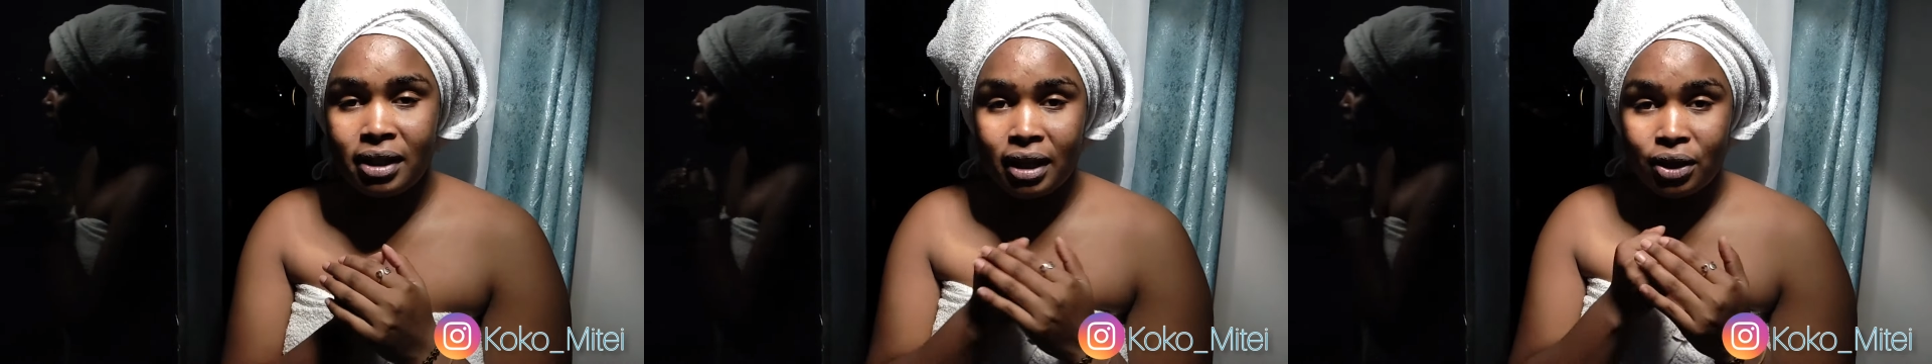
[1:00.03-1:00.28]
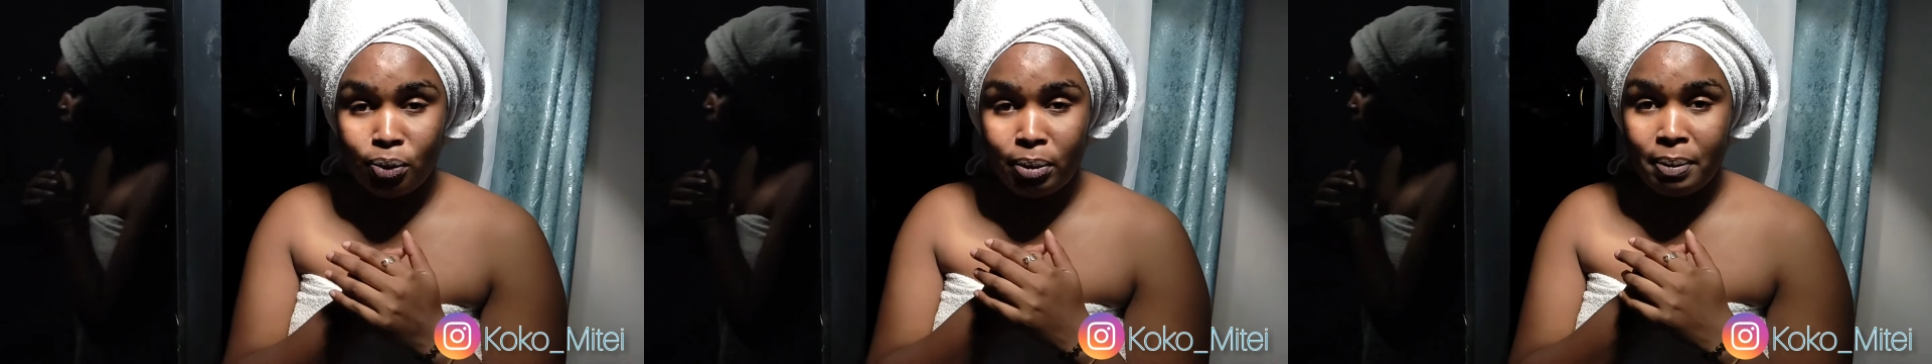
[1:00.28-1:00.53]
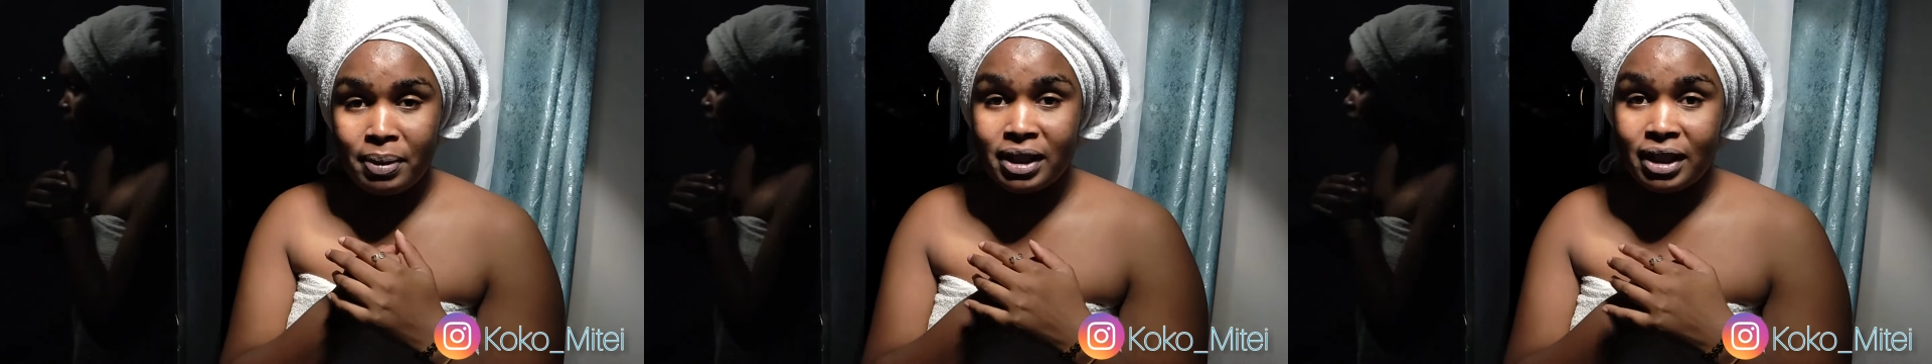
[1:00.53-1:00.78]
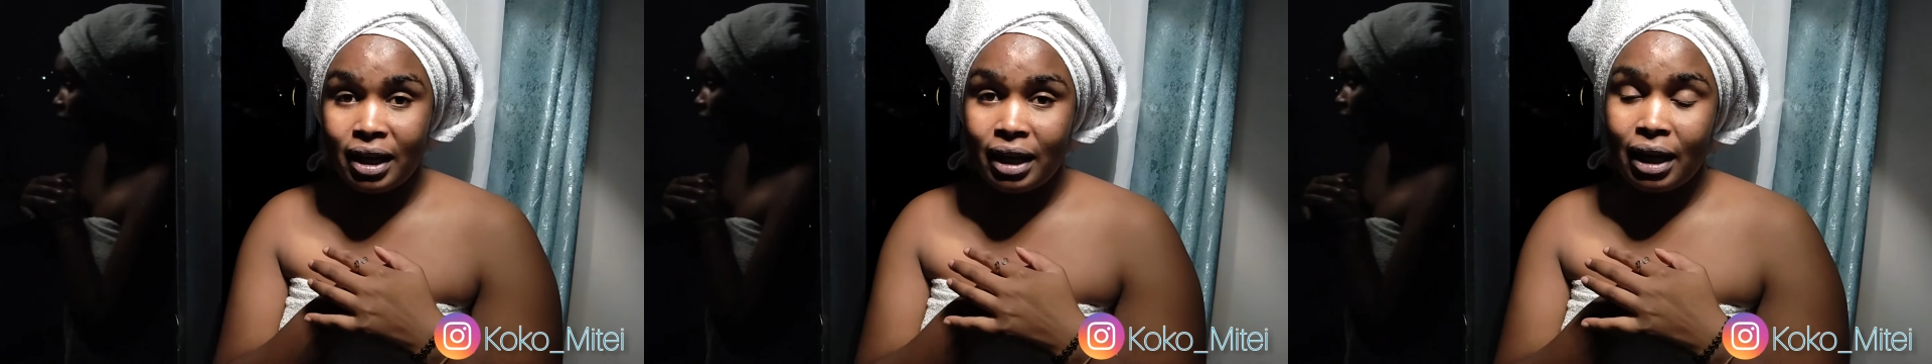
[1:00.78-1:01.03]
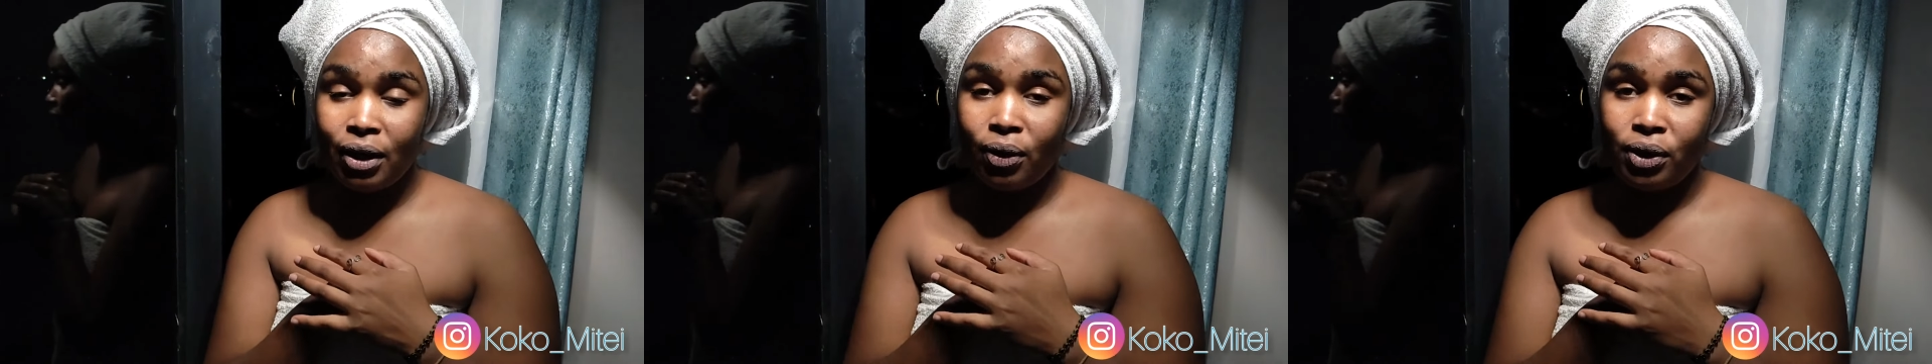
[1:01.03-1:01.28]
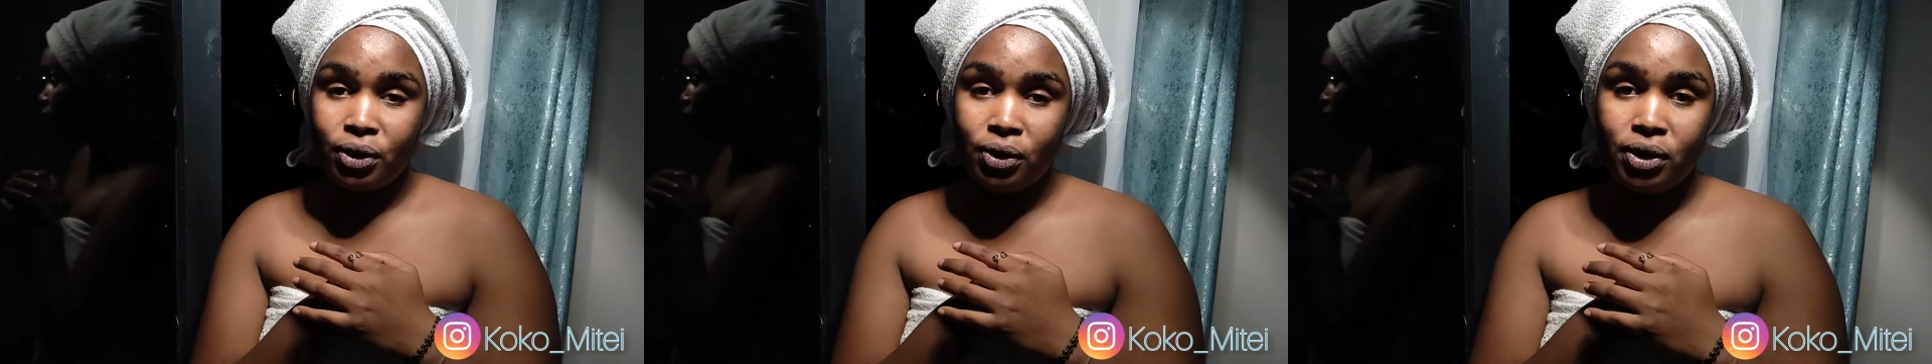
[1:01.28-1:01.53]
the new baby channel
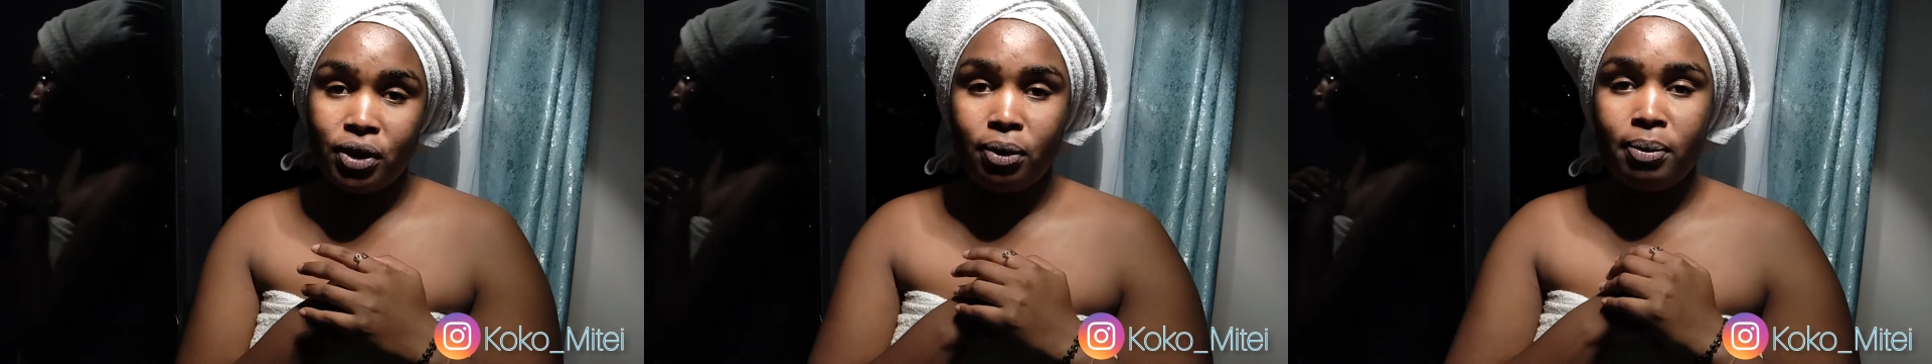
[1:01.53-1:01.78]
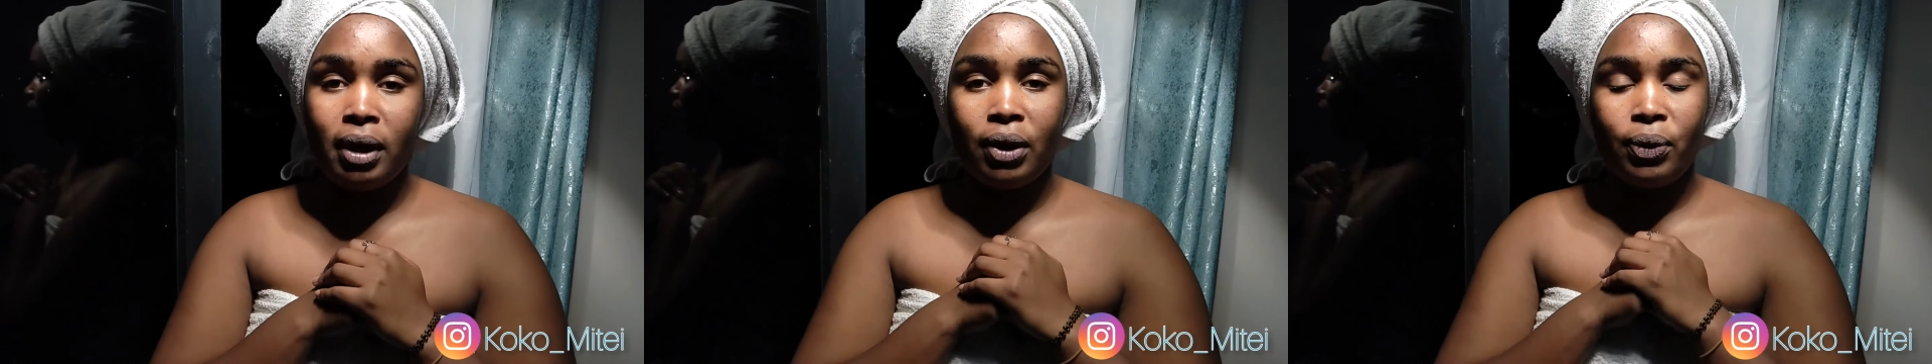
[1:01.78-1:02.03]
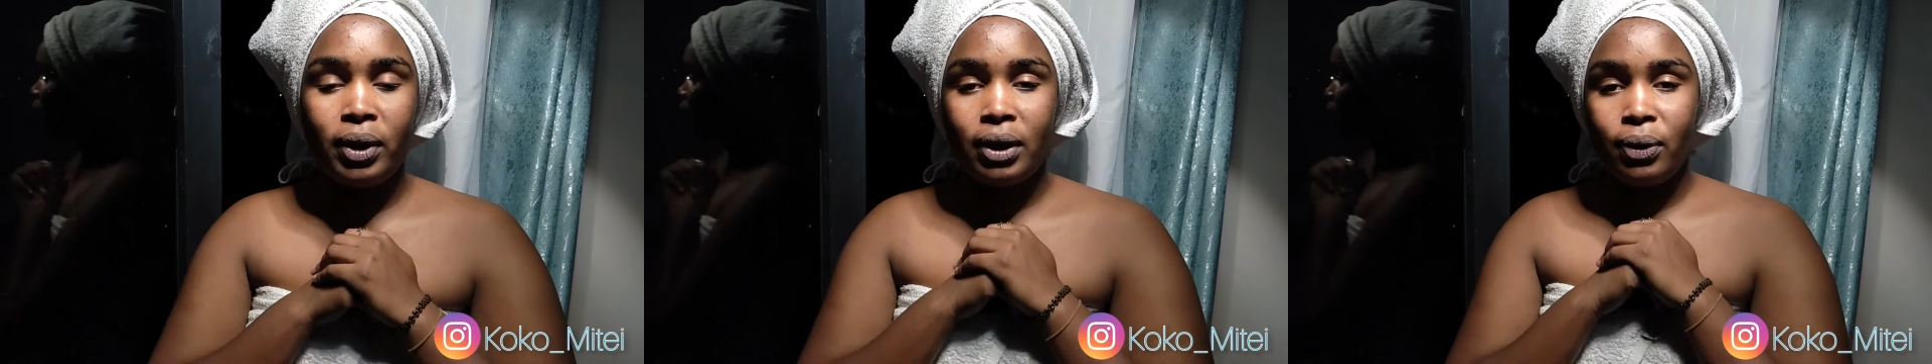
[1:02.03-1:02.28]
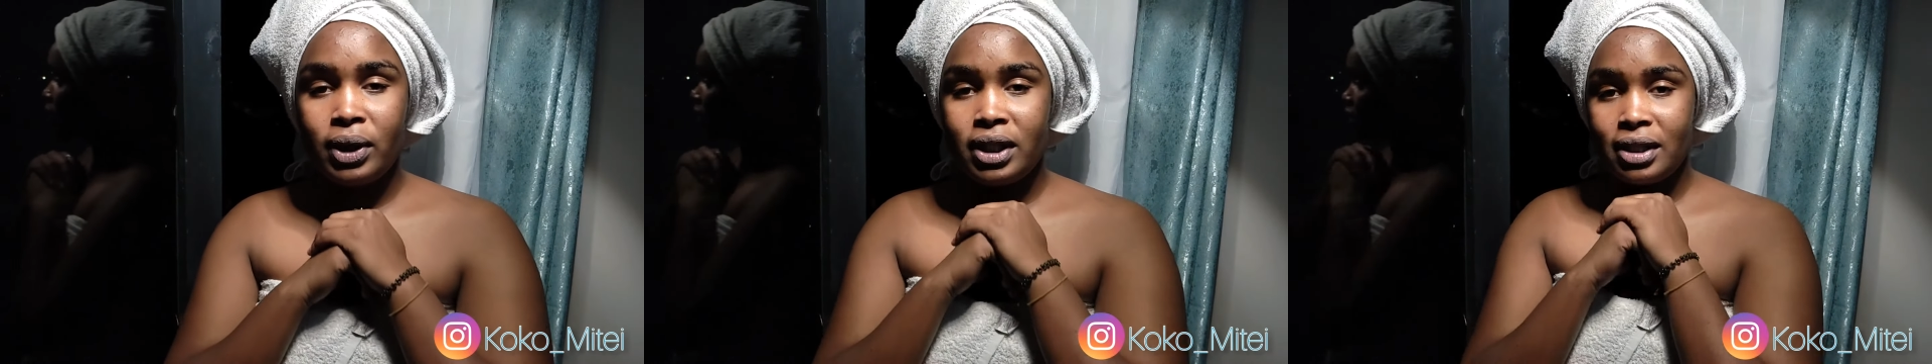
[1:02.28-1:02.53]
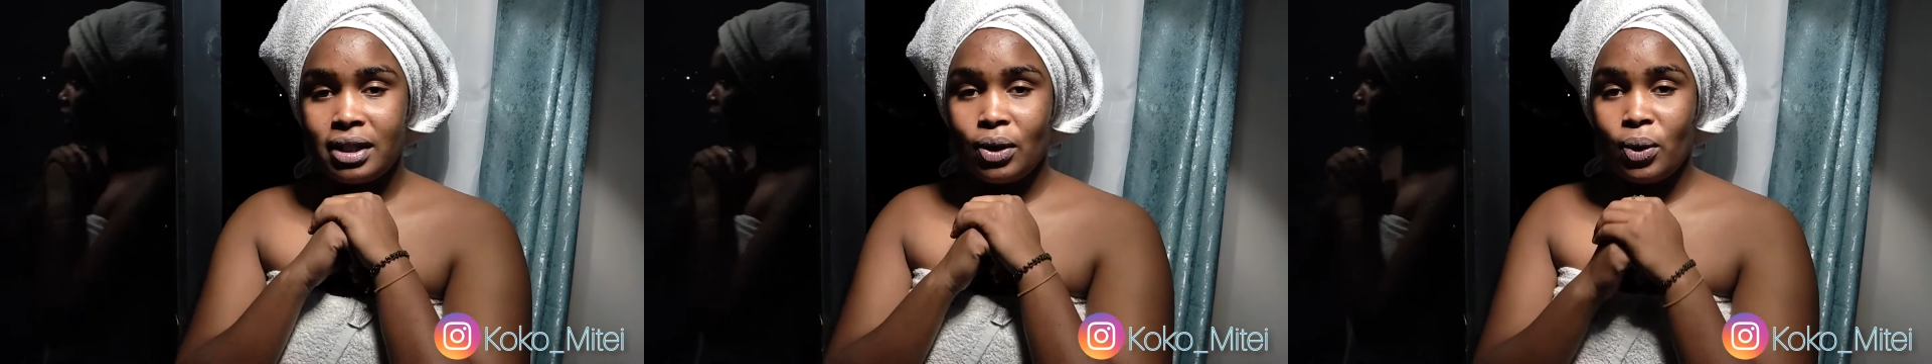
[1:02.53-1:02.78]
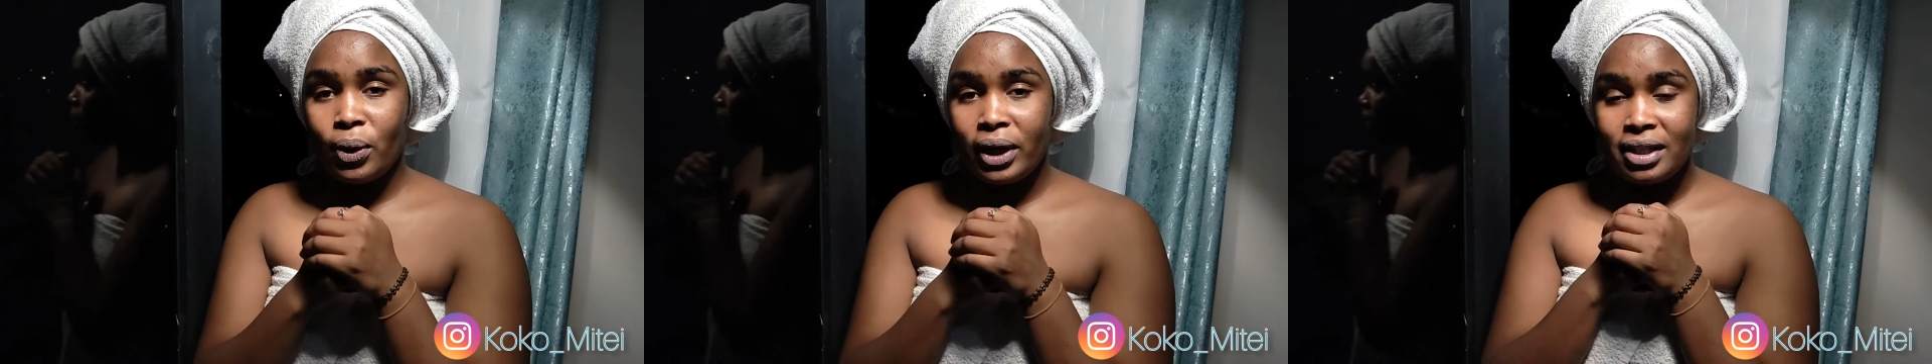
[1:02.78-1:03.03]
on YouTube, which is
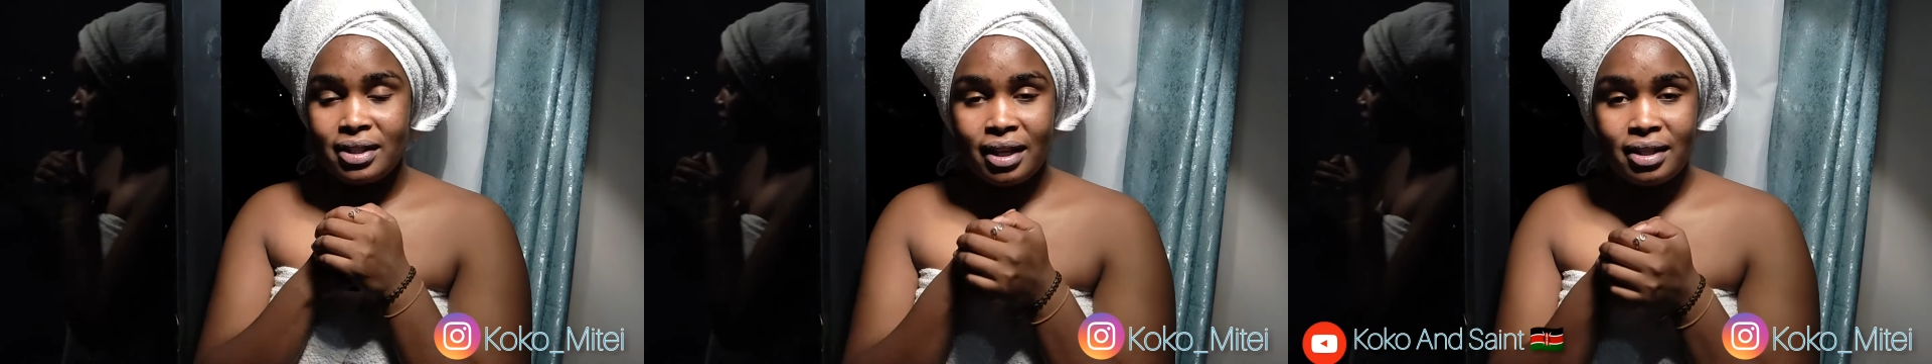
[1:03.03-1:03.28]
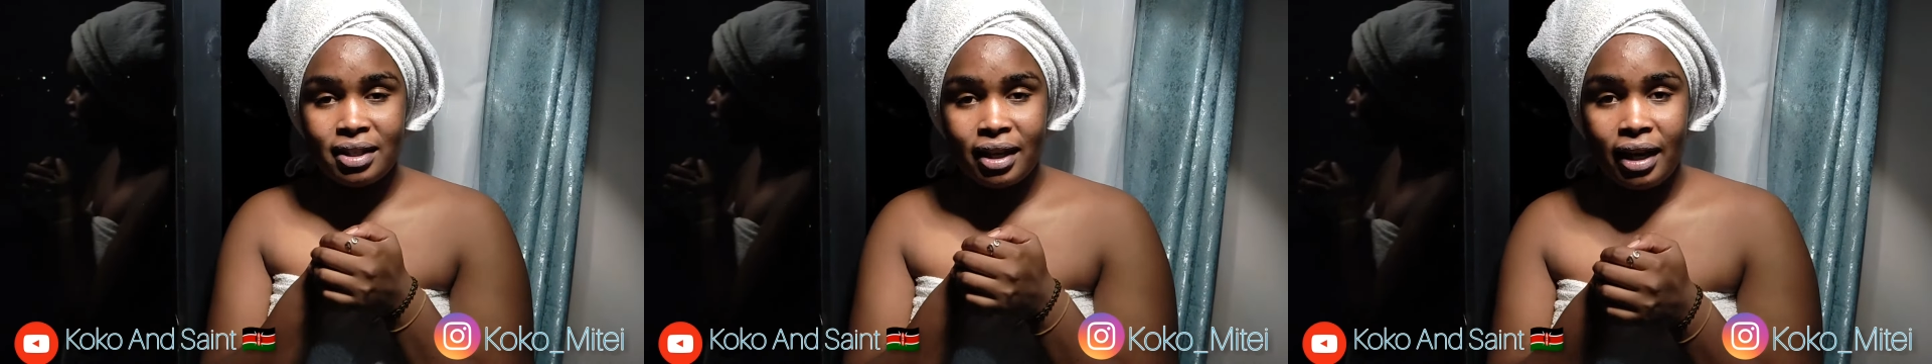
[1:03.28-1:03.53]
and Saint